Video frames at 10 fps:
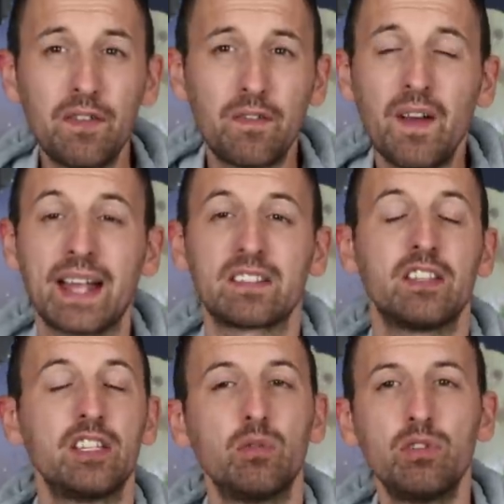fact
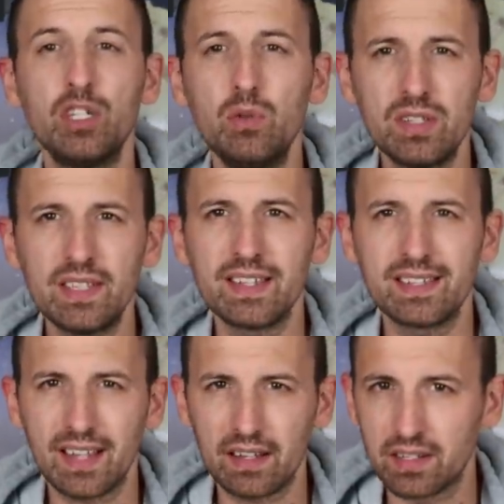that you're using
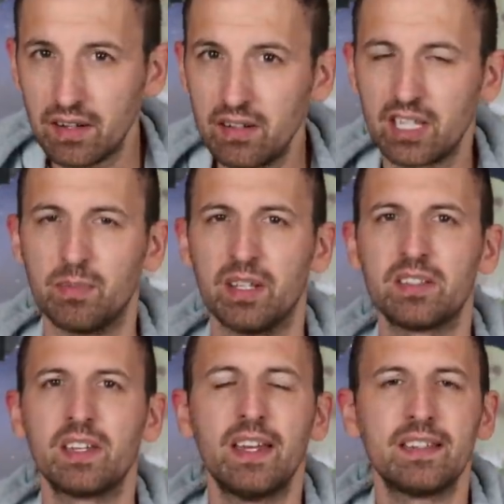this as an
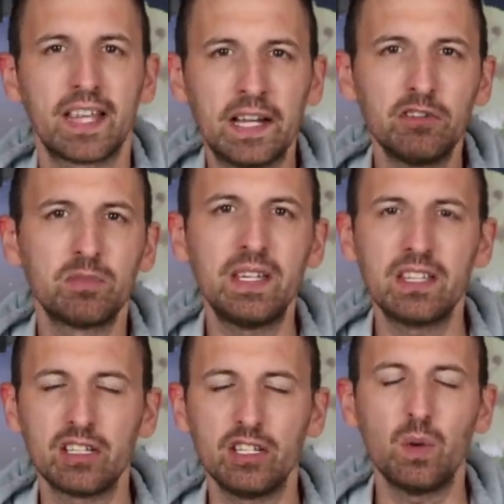argument tells me
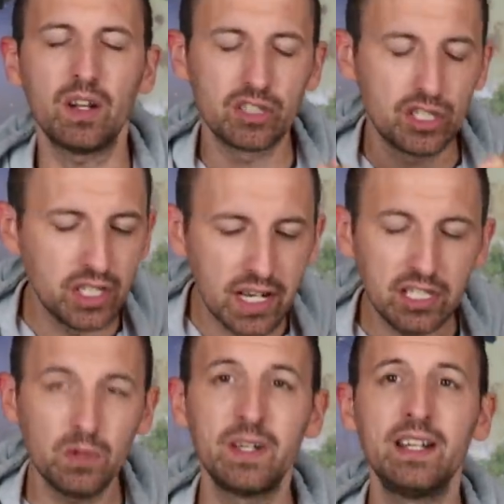that you are
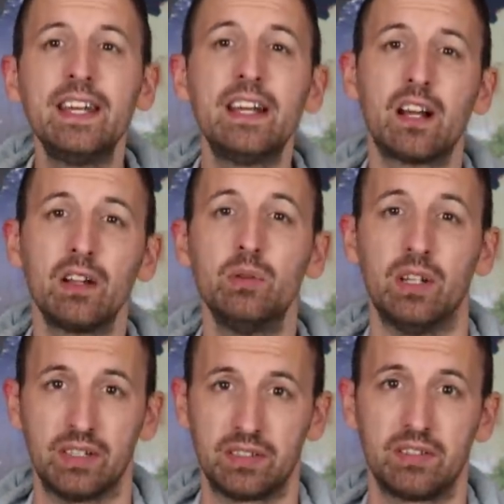genuinely
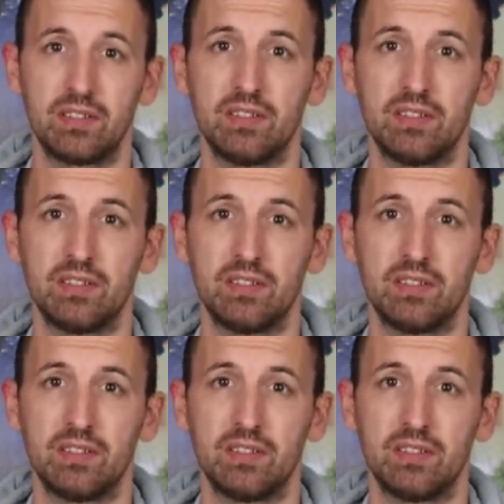clueless.